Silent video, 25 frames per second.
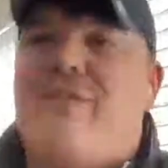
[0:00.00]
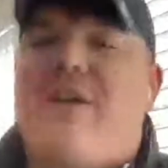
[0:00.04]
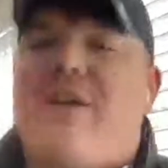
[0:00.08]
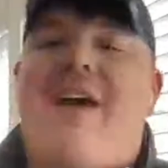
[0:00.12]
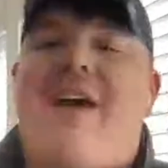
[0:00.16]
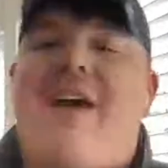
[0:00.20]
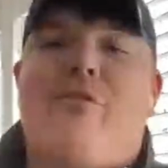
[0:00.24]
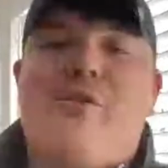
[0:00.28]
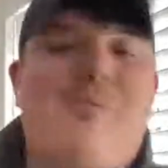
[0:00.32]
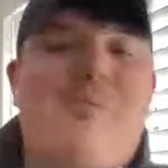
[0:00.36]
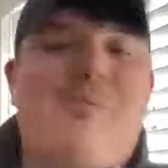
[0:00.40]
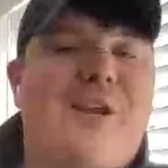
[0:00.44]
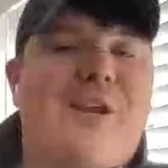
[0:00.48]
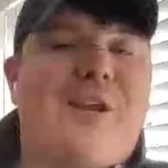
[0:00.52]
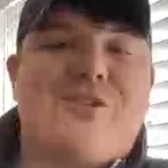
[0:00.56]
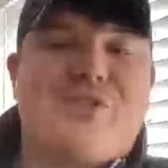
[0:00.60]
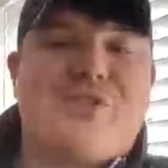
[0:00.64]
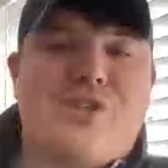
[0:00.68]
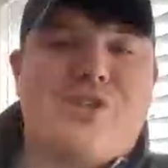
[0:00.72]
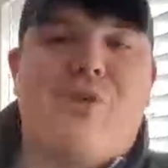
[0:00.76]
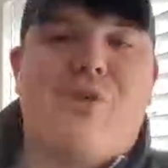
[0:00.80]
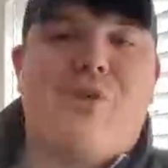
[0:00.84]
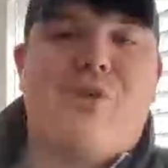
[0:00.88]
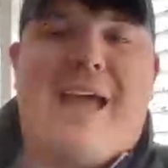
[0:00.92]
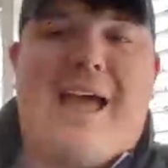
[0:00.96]
if
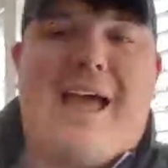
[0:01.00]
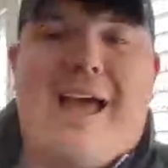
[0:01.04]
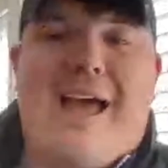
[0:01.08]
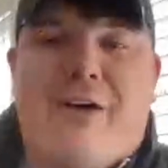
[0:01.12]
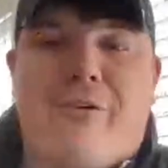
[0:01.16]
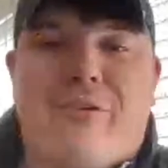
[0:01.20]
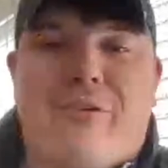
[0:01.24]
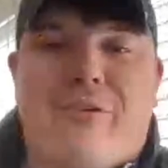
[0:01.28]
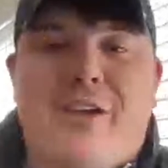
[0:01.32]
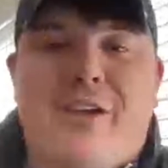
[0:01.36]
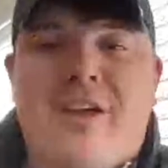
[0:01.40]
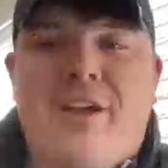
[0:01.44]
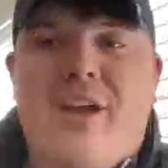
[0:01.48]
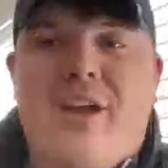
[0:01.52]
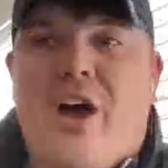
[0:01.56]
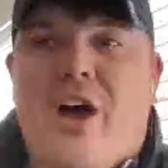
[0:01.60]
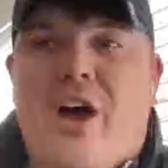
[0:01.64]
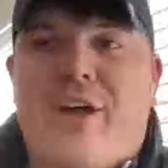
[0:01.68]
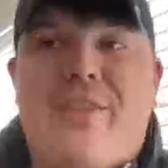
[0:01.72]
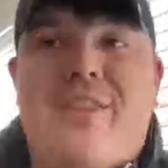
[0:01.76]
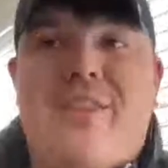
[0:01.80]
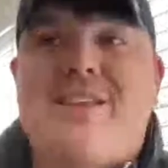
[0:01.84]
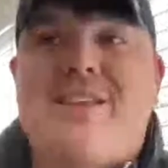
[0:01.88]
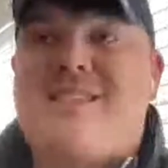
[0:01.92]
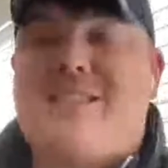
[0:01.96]
everybody is so down
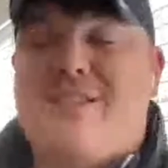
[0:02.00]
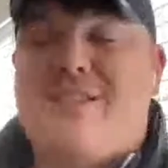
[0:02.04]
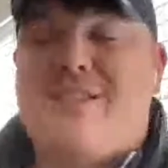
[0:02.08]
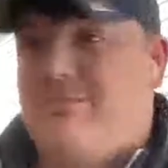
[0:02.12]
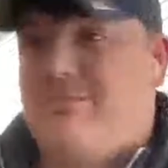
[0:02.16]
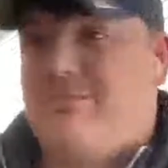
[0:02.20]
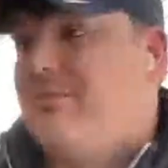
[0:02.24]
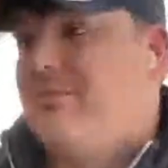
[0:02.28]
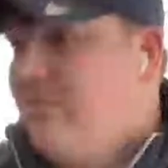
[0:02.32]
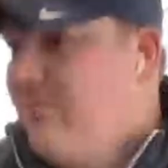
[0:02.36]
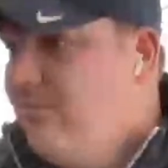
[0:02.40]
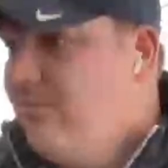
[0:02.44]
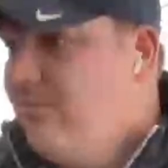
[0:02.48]
on this